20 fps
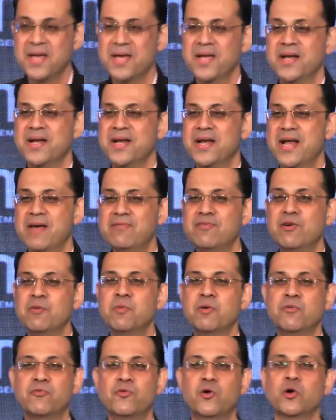Never
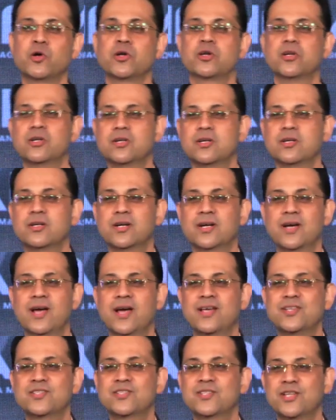before
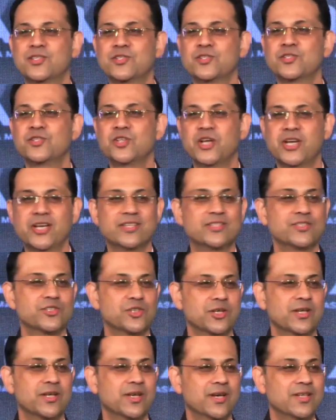has such a change,
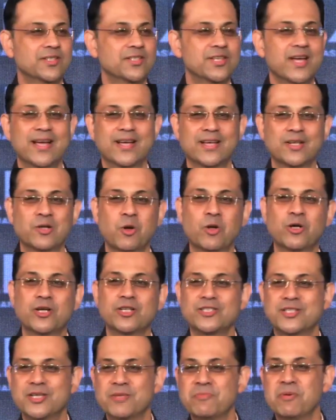see, I can already
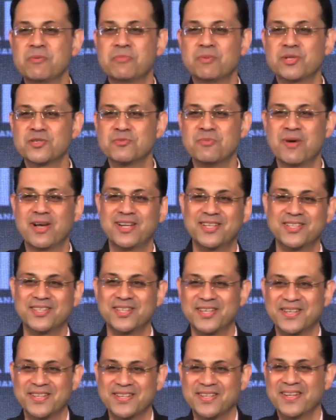see people smiling there.